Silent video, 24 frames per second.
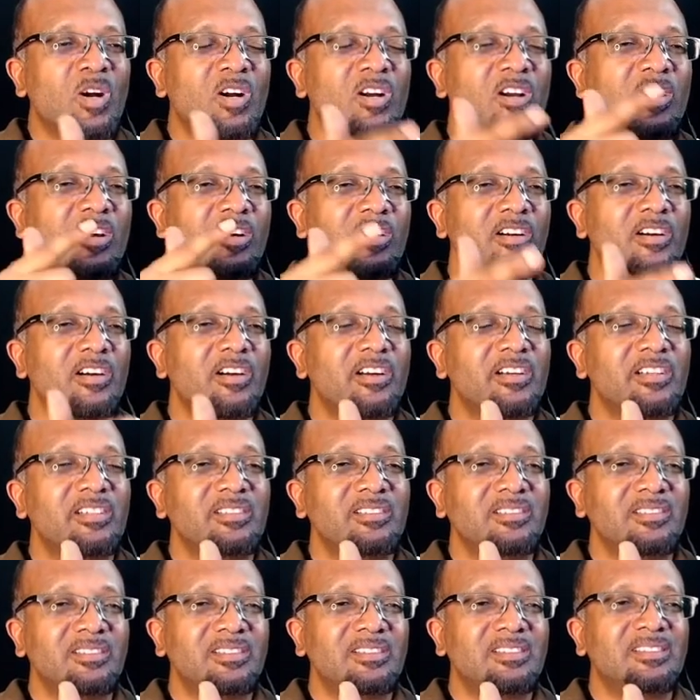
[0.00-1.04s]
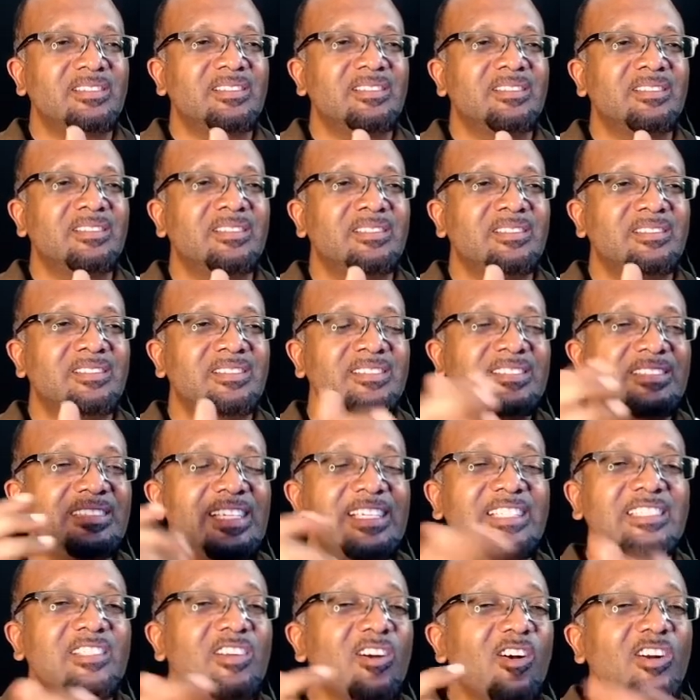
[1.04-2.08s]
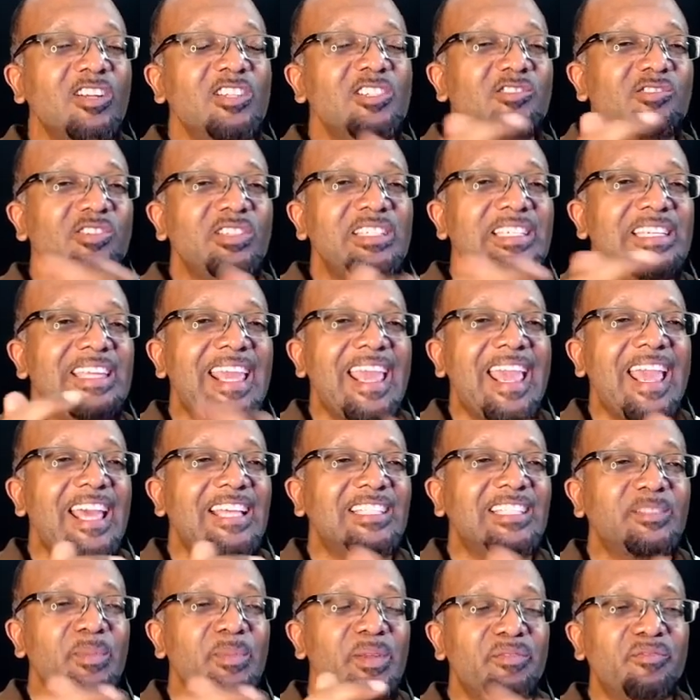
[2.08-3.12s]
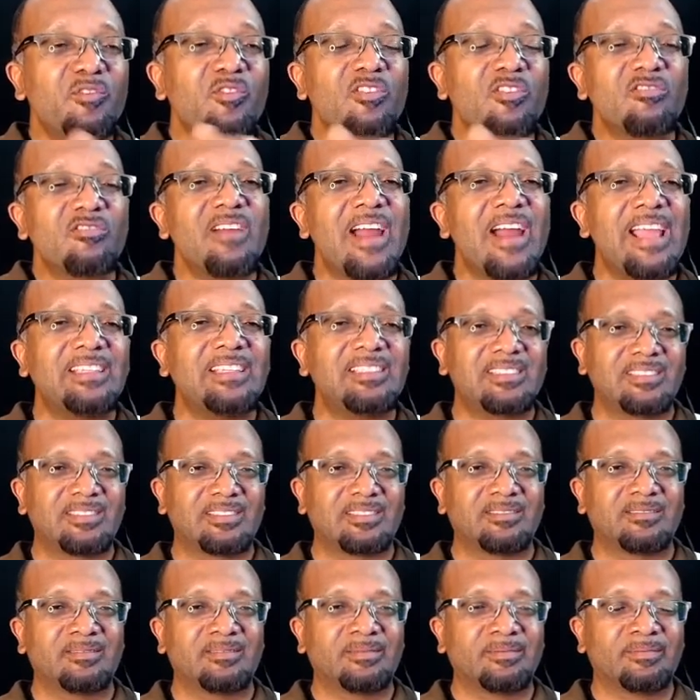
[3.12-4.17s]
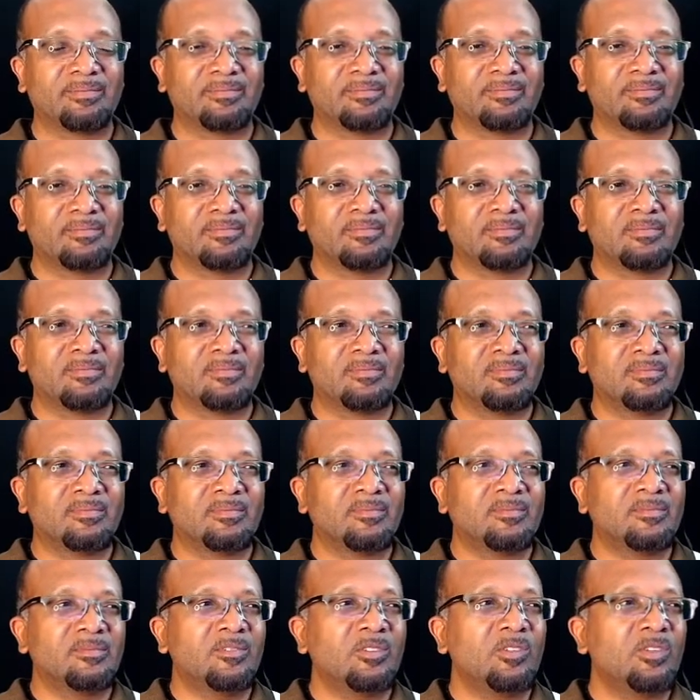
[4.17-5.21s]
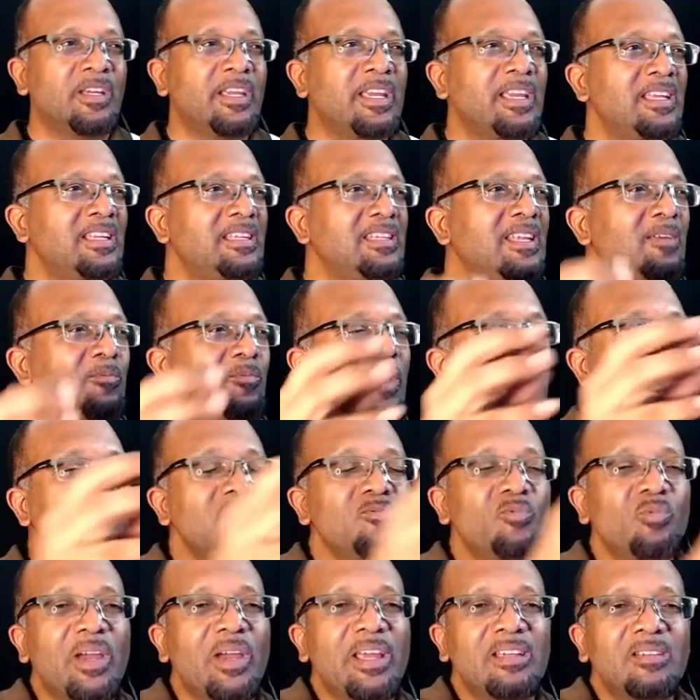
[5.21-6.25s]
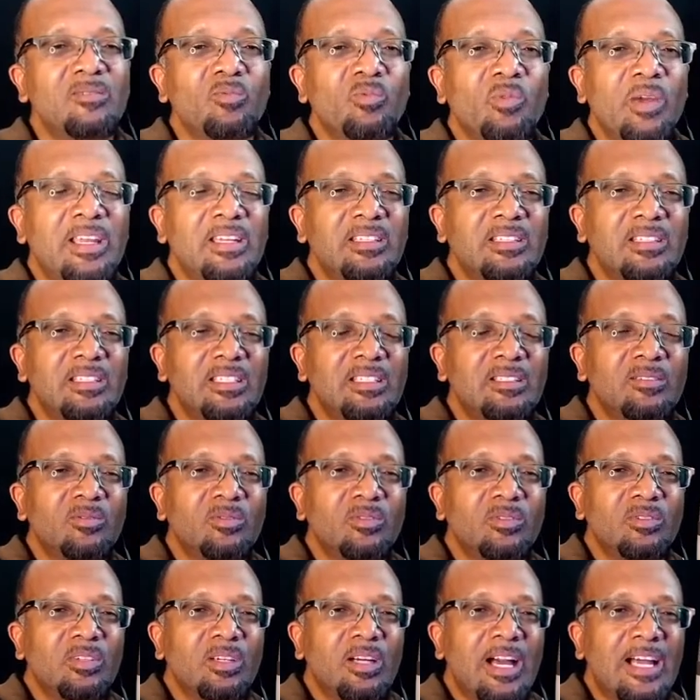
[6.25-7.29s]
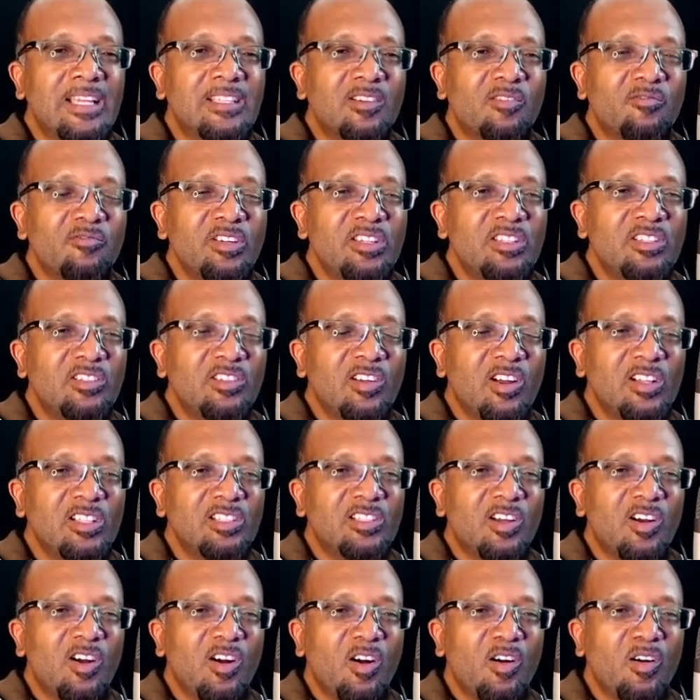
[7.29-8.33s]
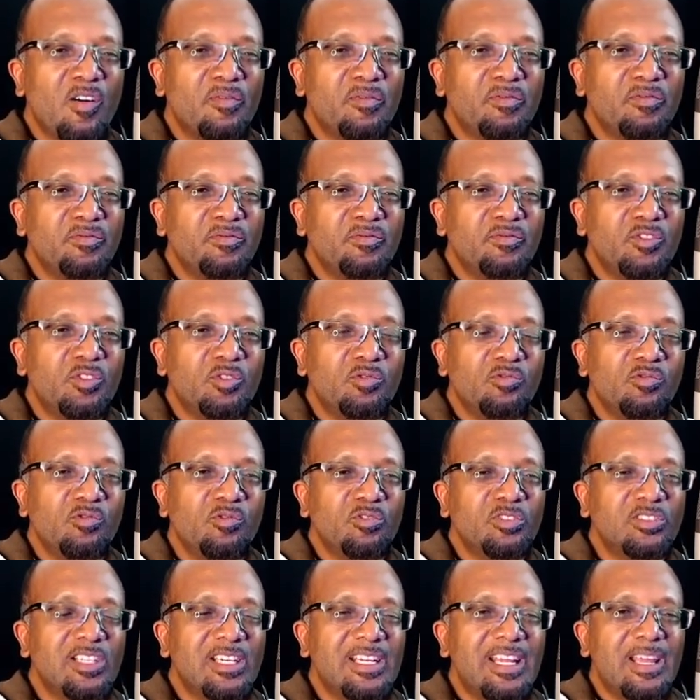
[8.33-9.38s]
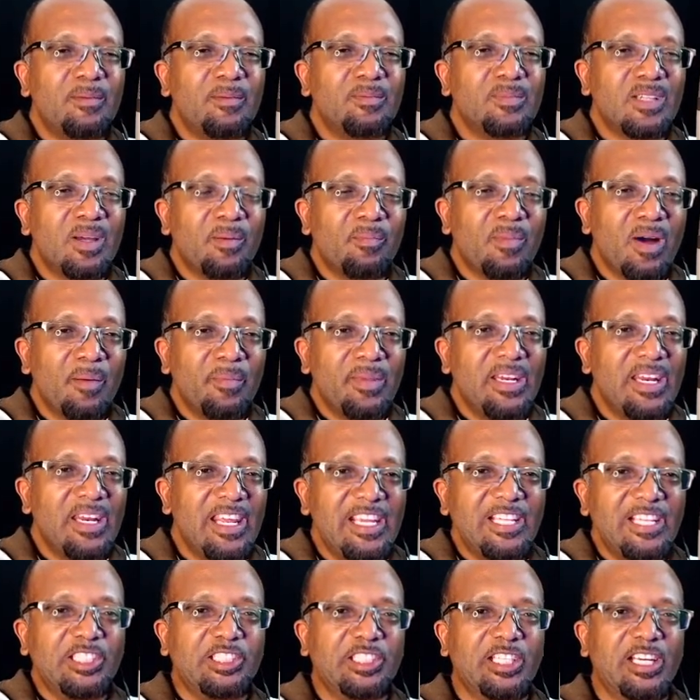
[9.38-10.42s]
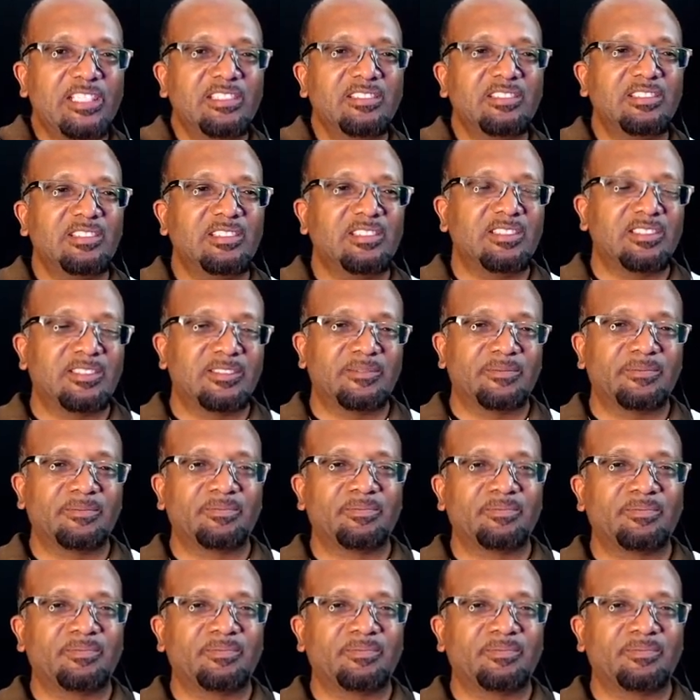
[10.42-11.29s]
occurred 600 years before Christ. Okay, when, when, when, as a result of Jerusalem's abominations,